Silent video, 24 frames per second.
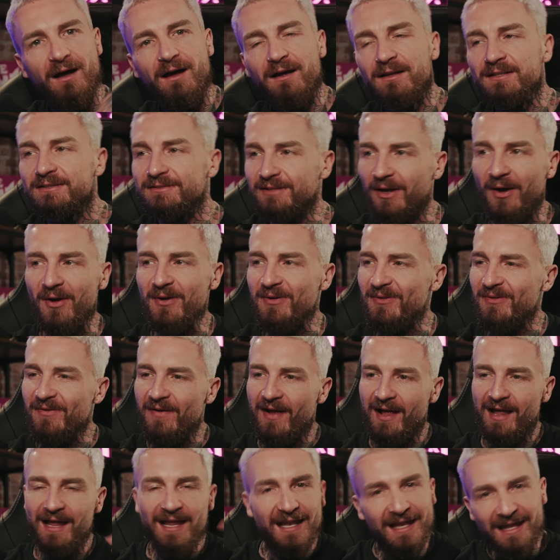So
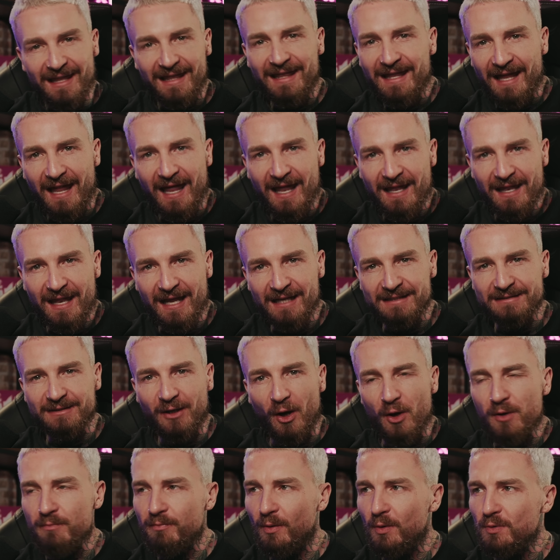let's
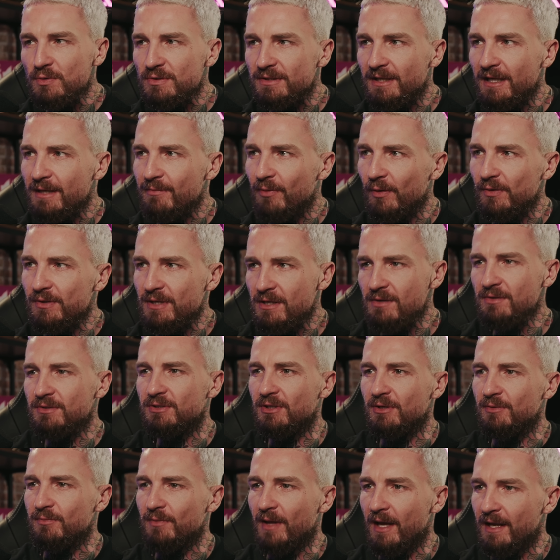go balls deep on
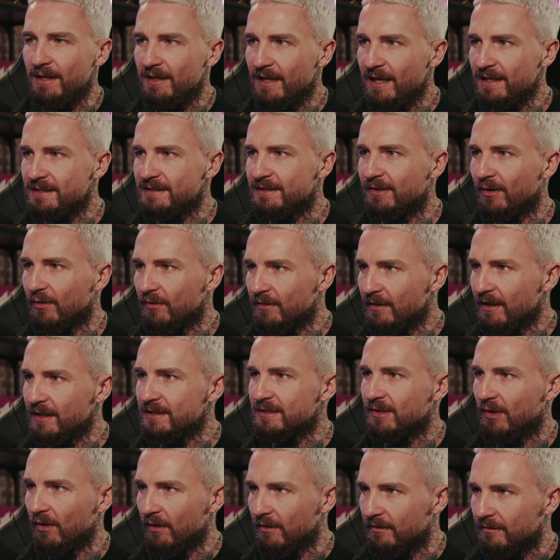YouTube then. That's good. That's
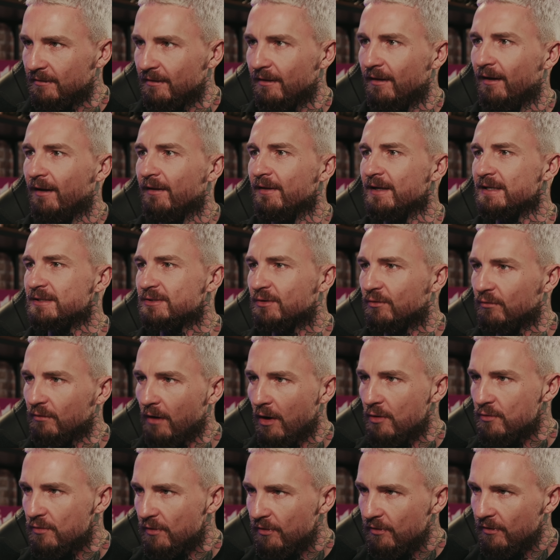good. That's
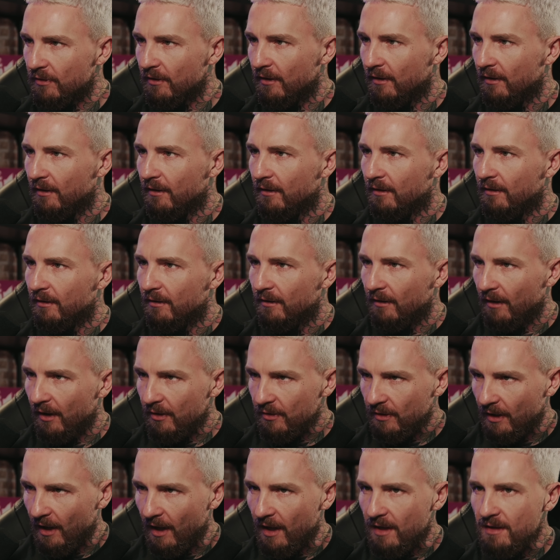growth.
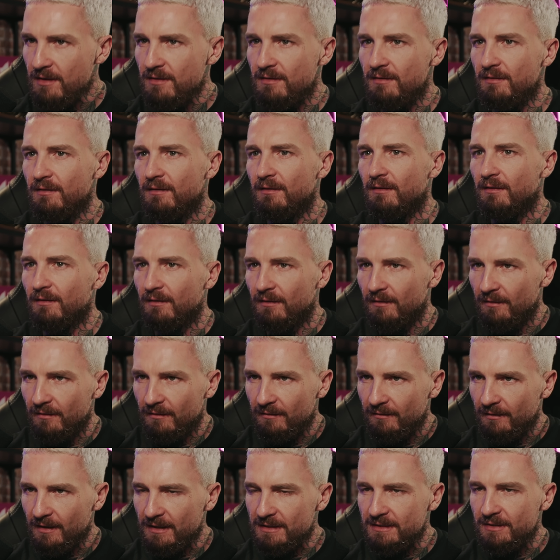Okay,
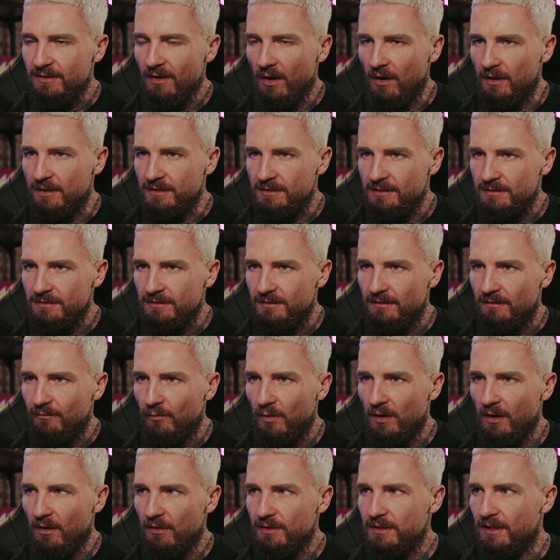that's nice.
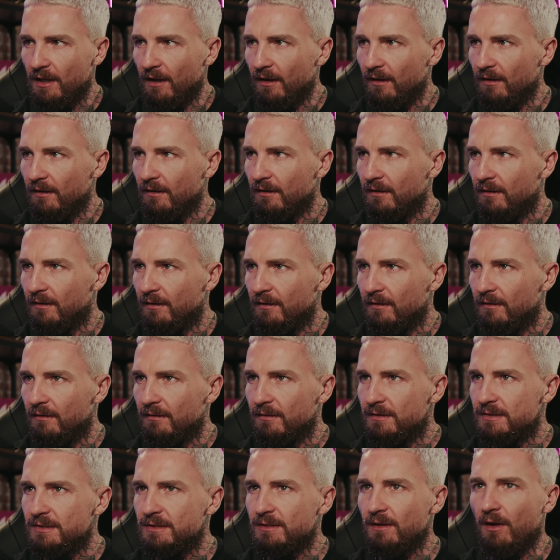We like it.
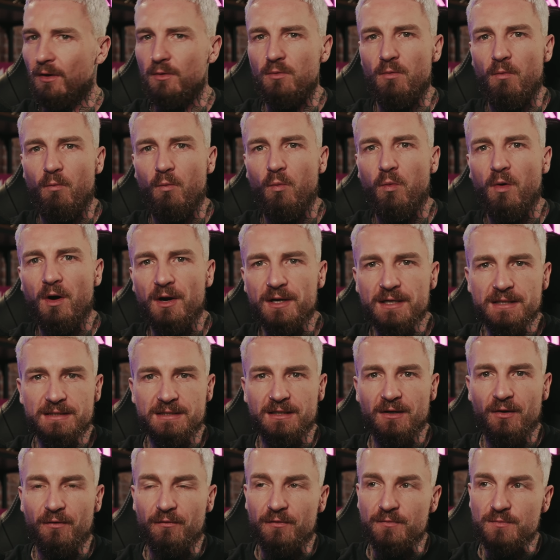So what I need
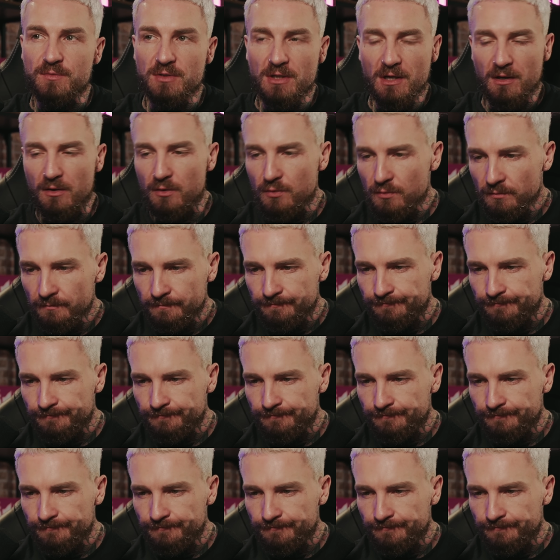to know from you